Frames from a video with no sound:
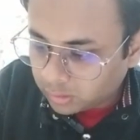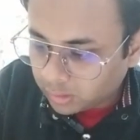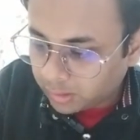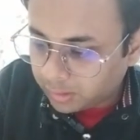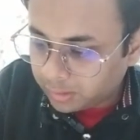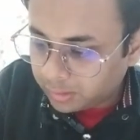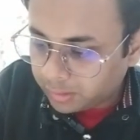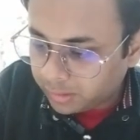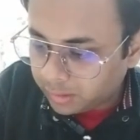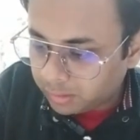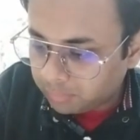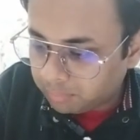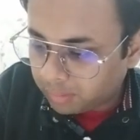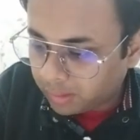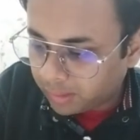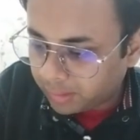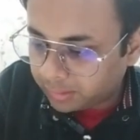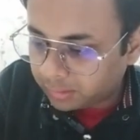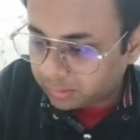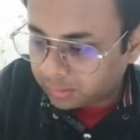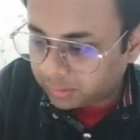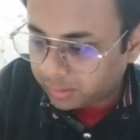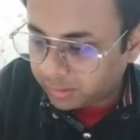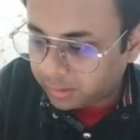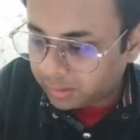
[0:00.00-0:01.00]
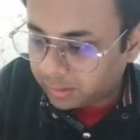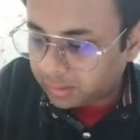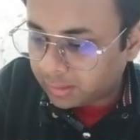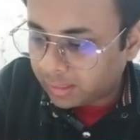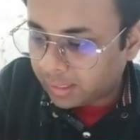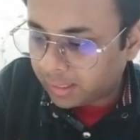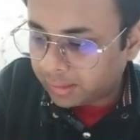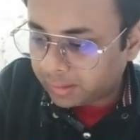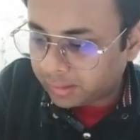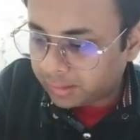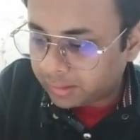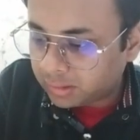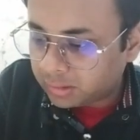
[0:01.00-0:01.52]
30 by 3,
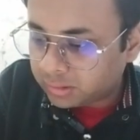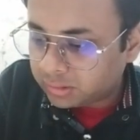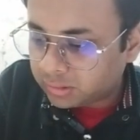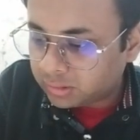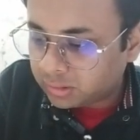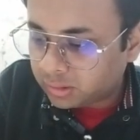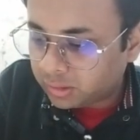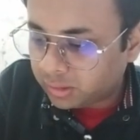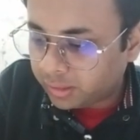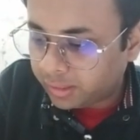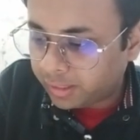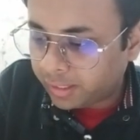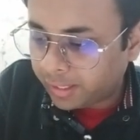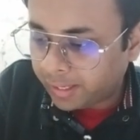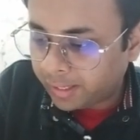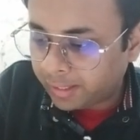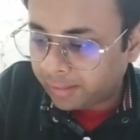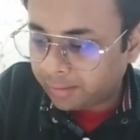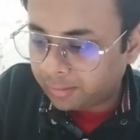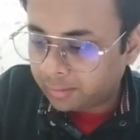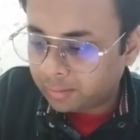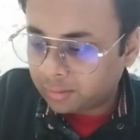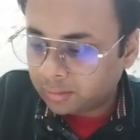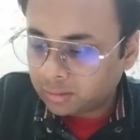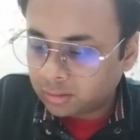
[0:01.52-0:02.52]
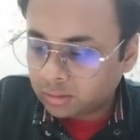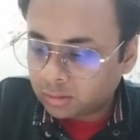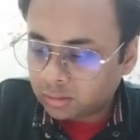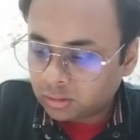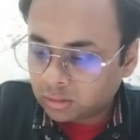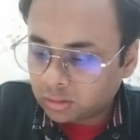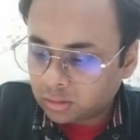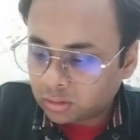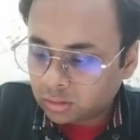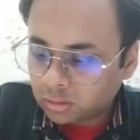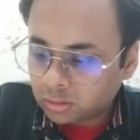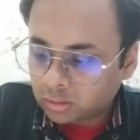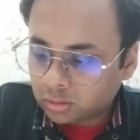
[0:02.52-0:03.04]
that is 10.
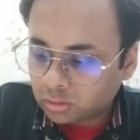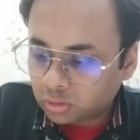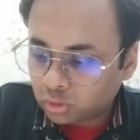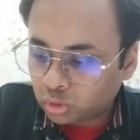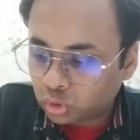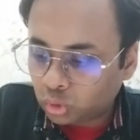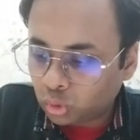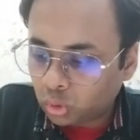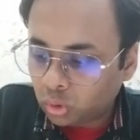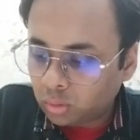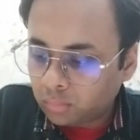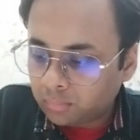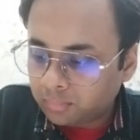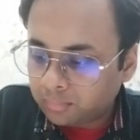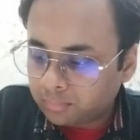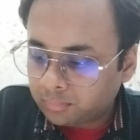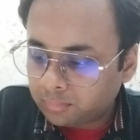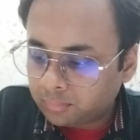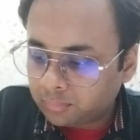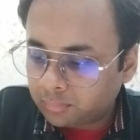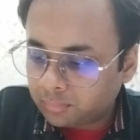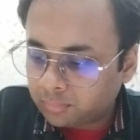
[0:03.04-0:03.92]
So